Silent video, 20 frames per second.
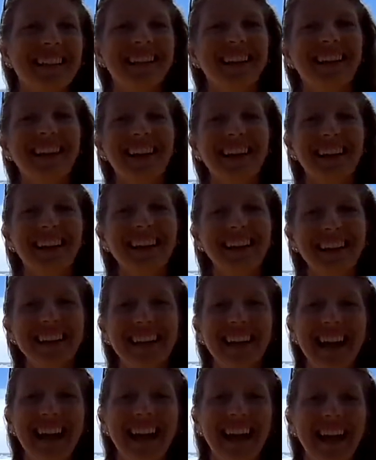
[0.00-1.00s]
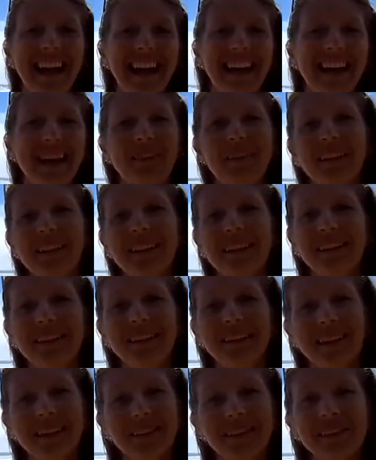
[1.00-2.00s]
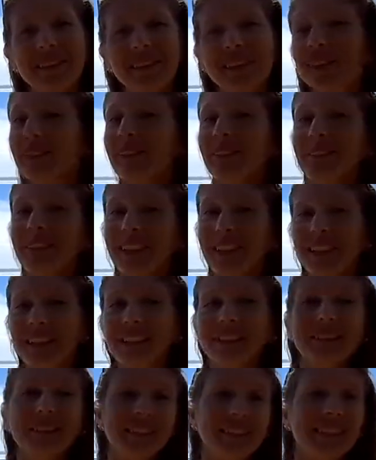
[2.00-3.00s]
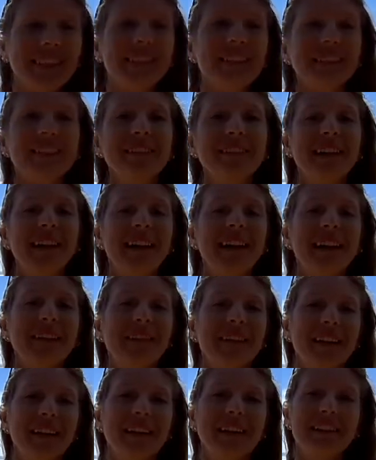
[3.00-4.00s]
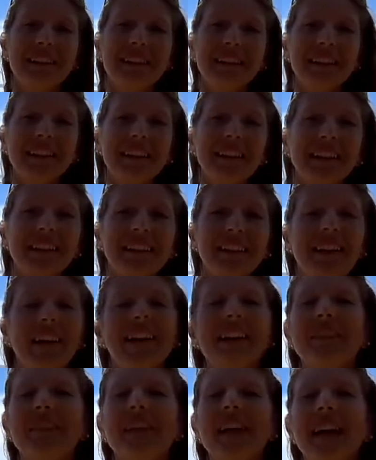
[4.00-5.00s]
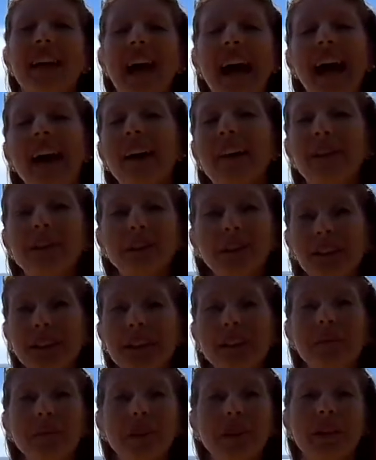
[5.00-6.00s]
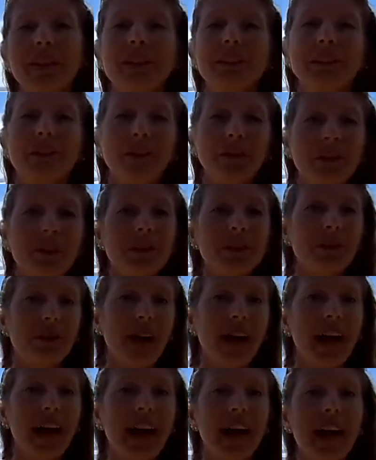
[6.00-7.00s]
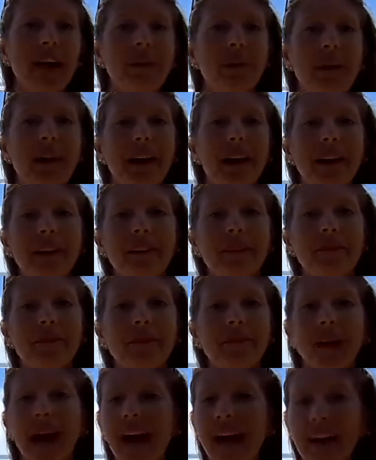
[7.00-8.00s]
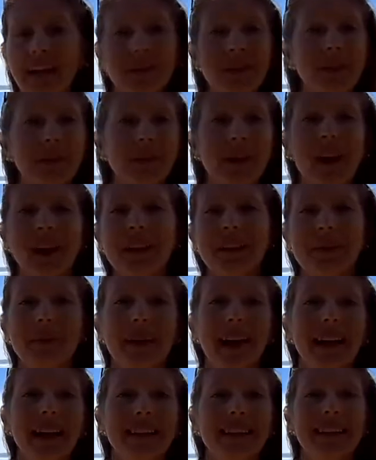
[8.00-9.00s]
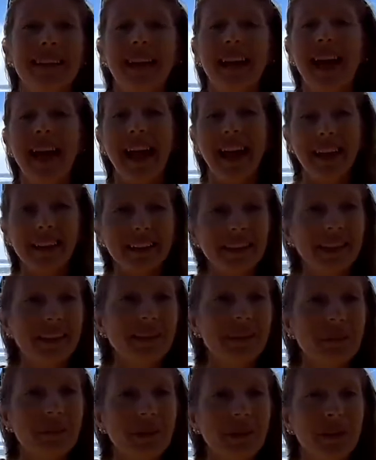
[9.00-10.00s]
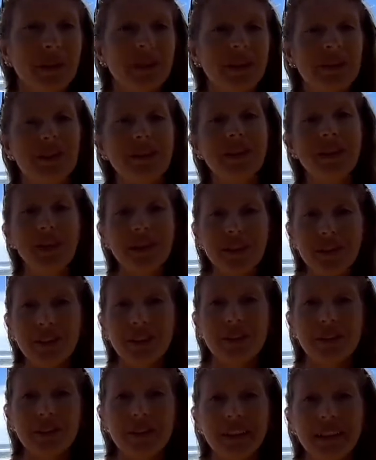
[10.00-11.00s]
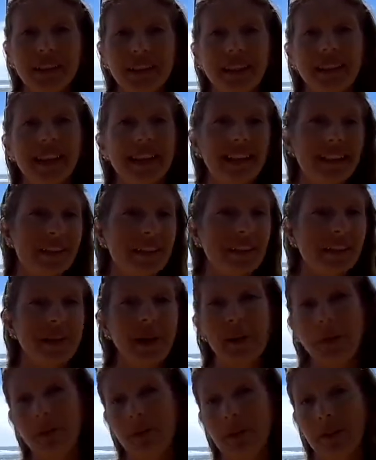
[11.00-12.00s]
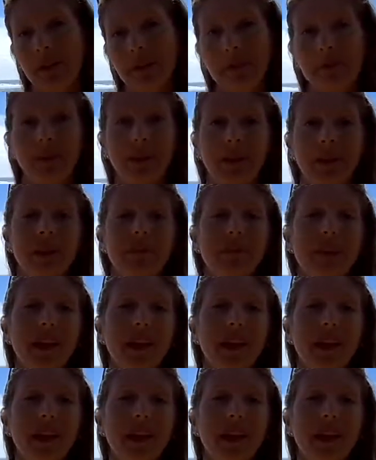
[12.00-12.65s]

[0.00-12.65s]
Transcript: and I wanted to welcome you to video two of our series of how you can build your tribe of passionate prospects and customers just using Instagram and Facebook.